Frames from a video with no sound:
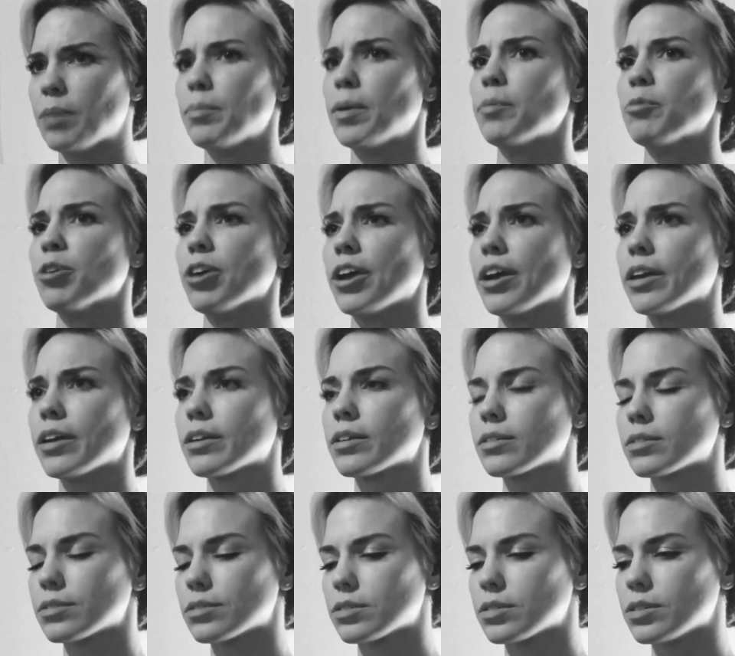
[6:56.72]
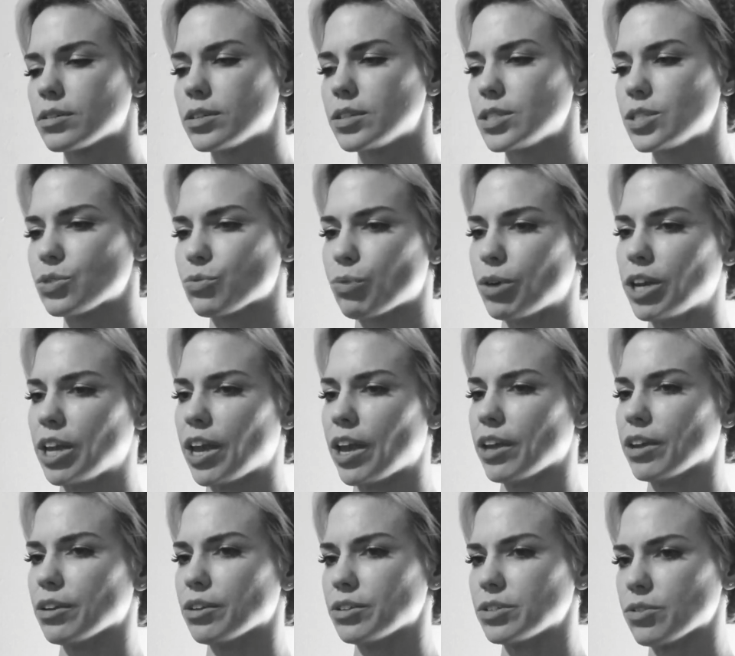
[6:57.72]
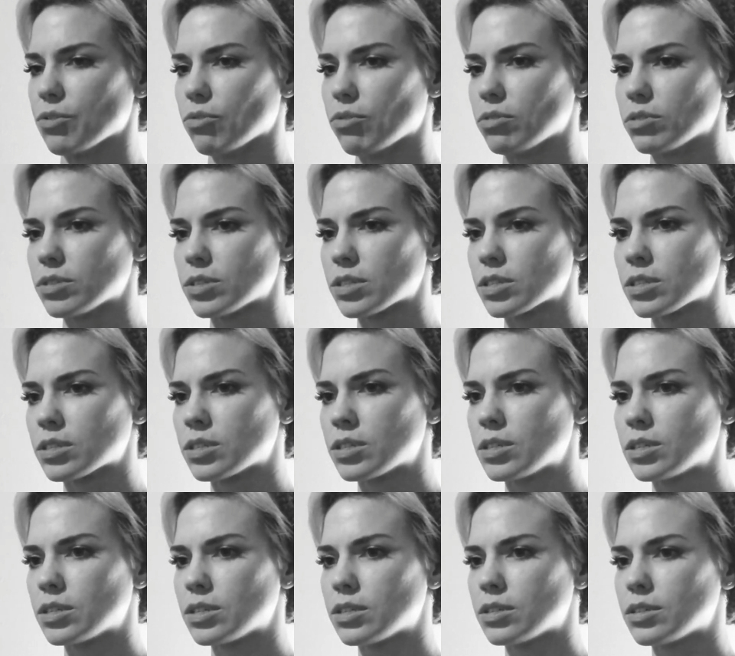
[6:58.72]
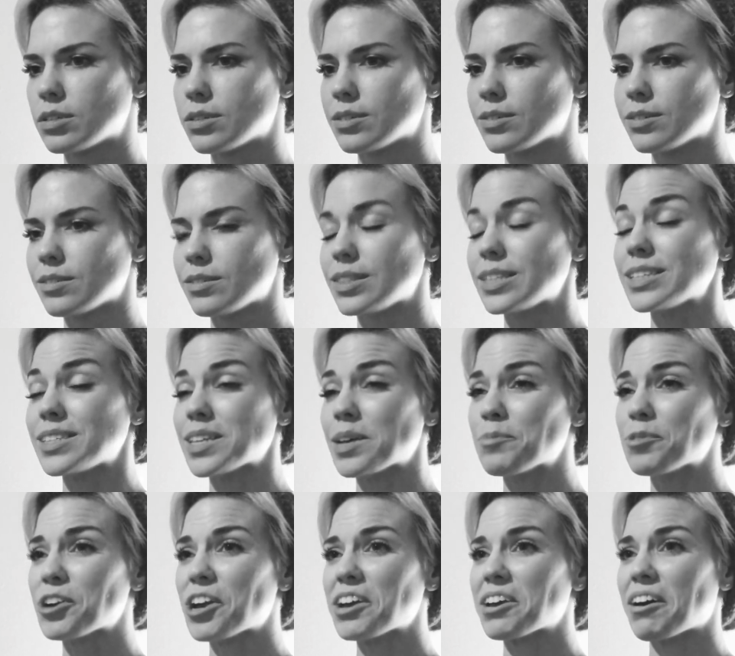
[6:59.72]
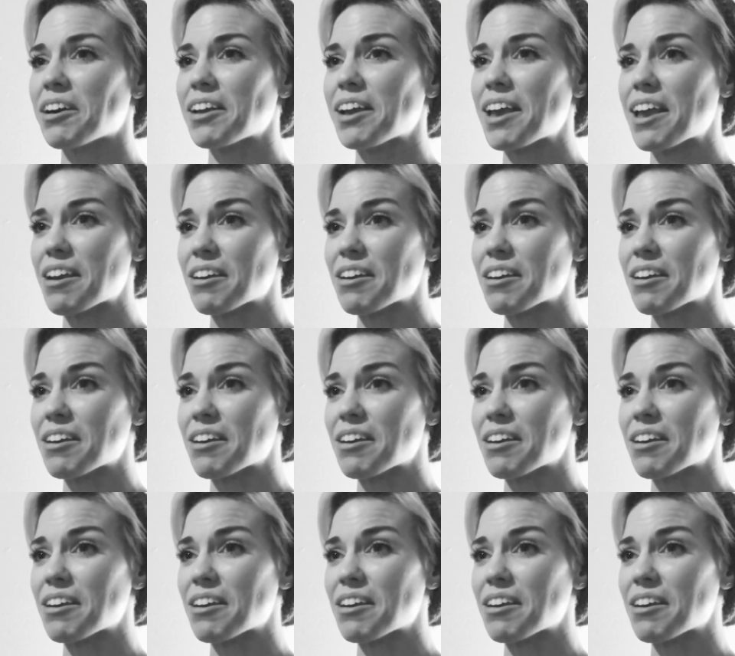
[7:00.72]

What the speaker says: Memory. 28 years old. This summer I got a